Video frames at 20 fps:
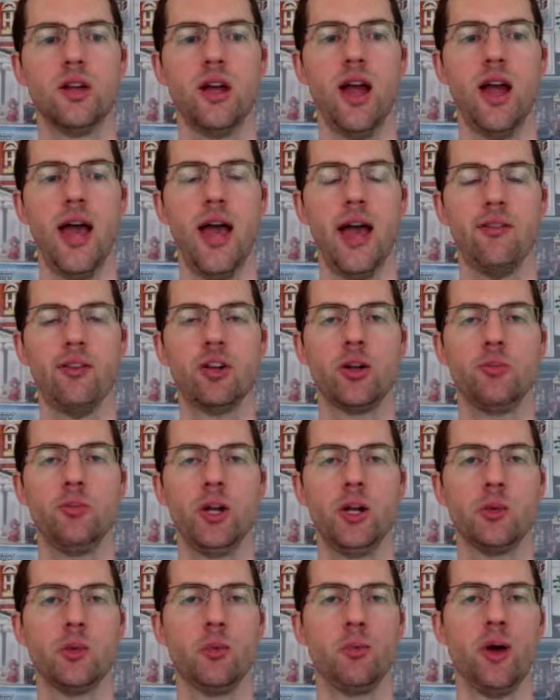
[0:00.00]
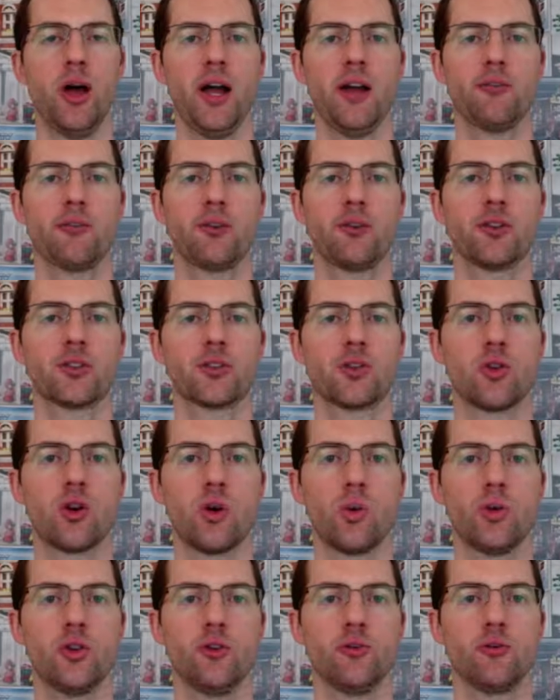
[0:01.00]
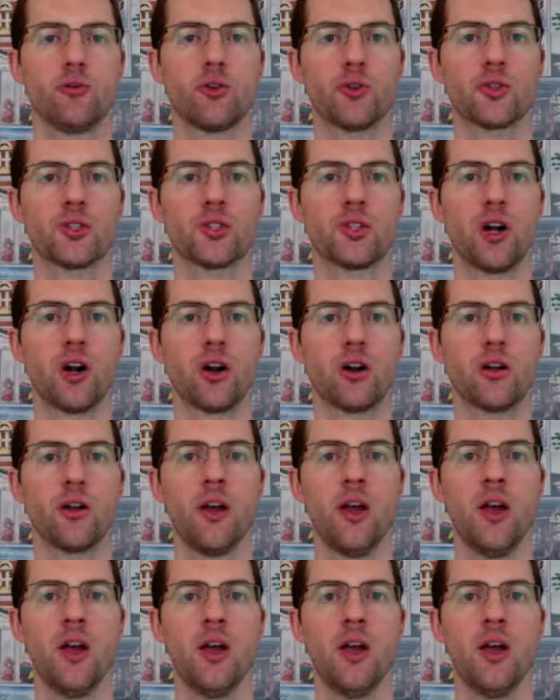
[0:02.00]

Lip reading: having a minimum buy for your store when you first start,